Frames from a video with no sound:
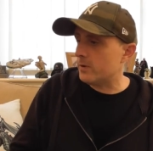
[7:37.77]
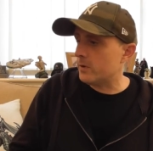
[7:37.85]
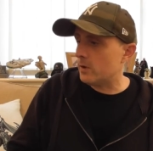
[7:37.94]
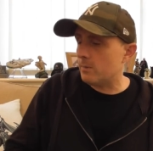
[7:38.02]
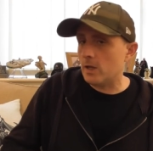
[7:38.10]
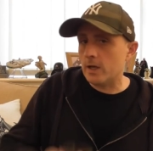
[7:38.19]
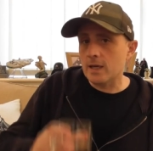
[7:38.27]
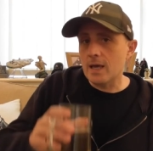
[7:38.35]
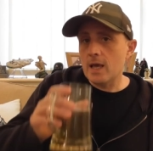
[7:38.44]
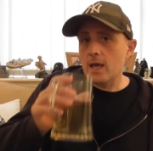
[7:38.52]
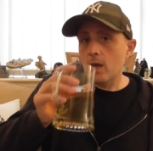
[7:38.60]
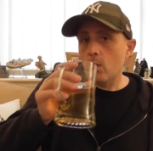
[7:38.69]
You know what I'm like.
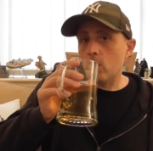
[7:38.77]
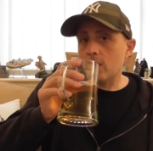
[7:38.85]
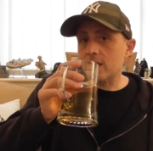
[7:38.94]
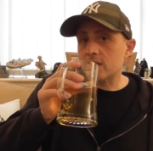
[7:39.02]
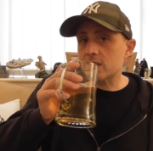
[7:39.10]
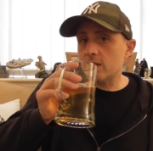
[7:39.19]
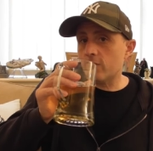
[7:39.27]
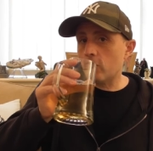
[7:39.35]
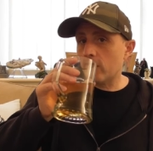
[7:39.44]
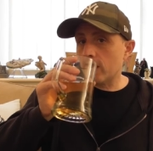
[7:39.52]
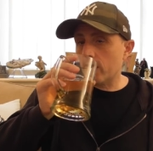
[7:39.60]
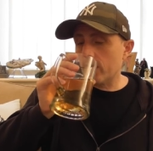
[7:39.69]
One last sip
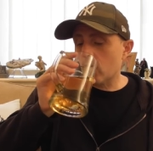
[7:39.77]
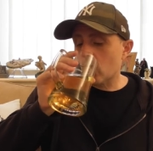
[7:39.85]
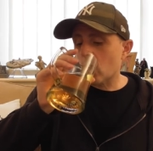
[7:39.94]
before I get going.